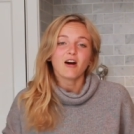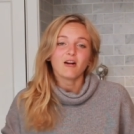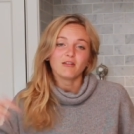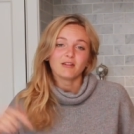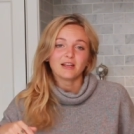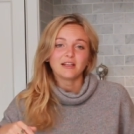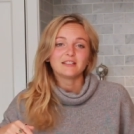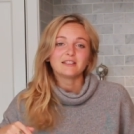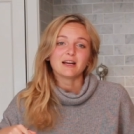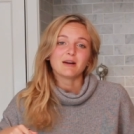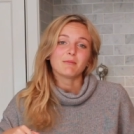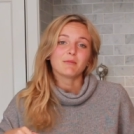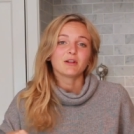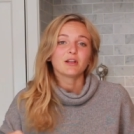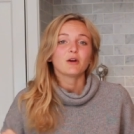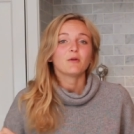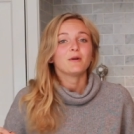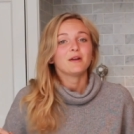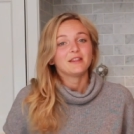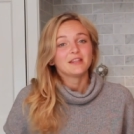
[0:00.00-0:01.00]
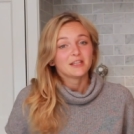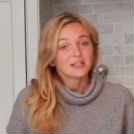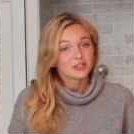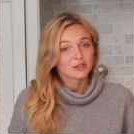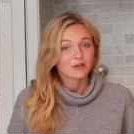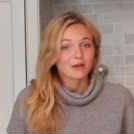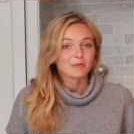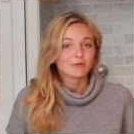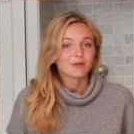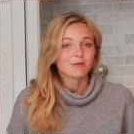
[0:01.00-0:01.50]
I'll link down below in the
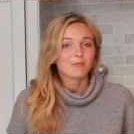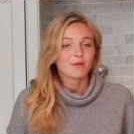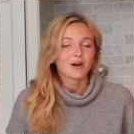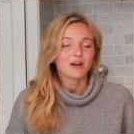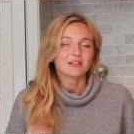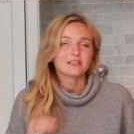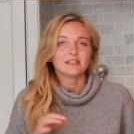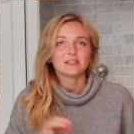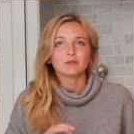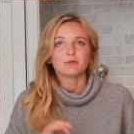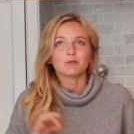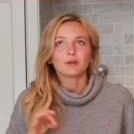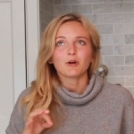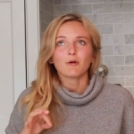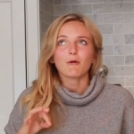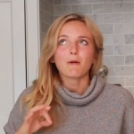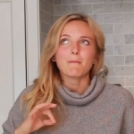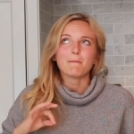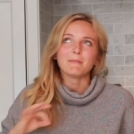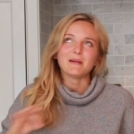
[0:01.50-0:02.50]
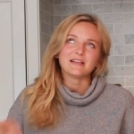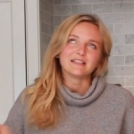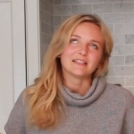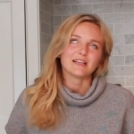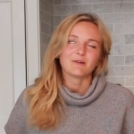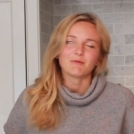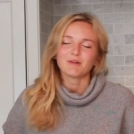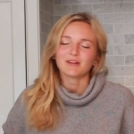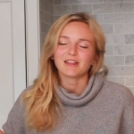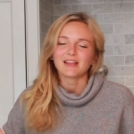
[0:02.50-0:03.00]
description box. This would go
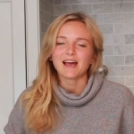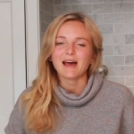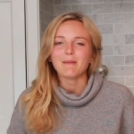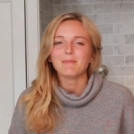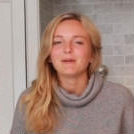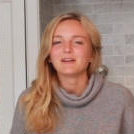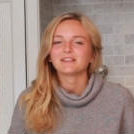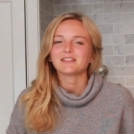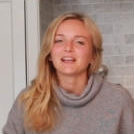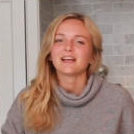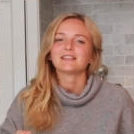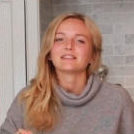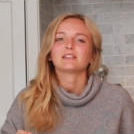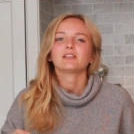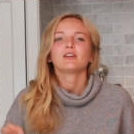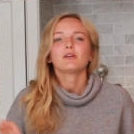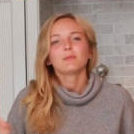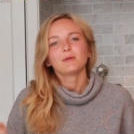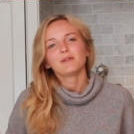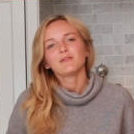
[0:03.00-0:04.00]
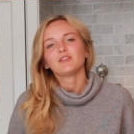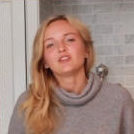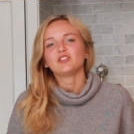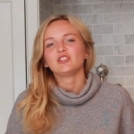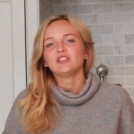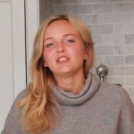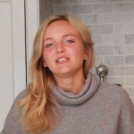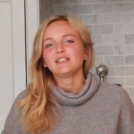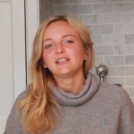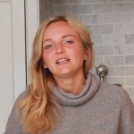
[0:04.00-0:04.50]
amazing with that because it has a little bit of a
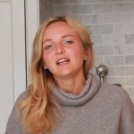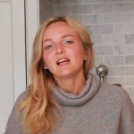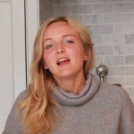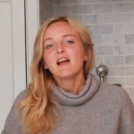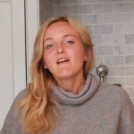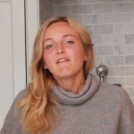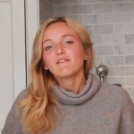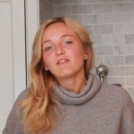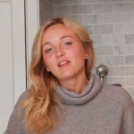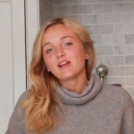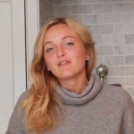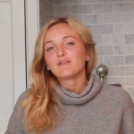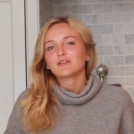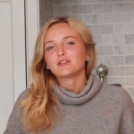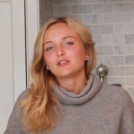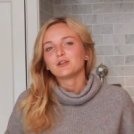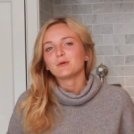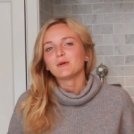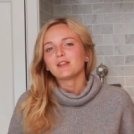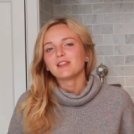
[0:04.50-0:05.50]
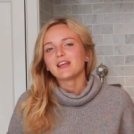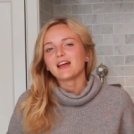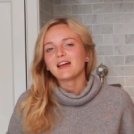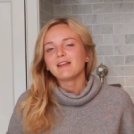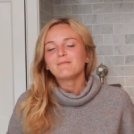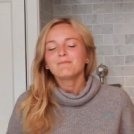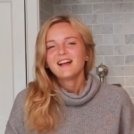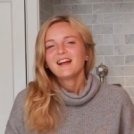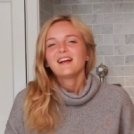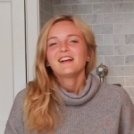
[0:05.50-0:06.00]
cheesy flavor to it
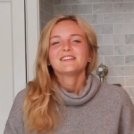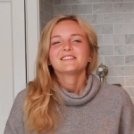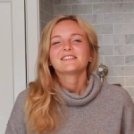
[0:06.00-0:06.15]
then.